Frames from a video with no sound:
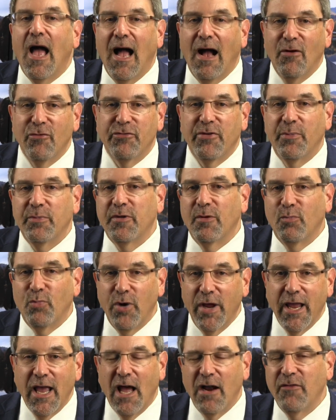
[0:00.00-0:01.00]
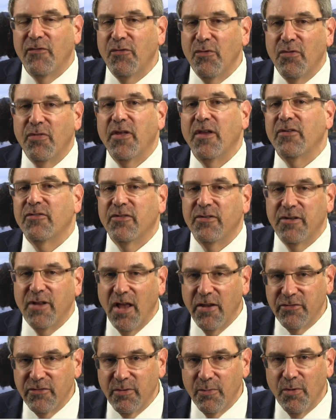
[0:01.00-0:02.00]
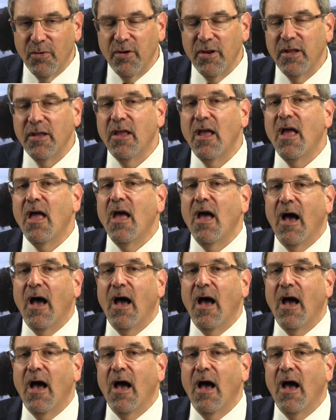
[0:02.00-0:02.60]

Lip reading: I was able to bring out a few things in testimony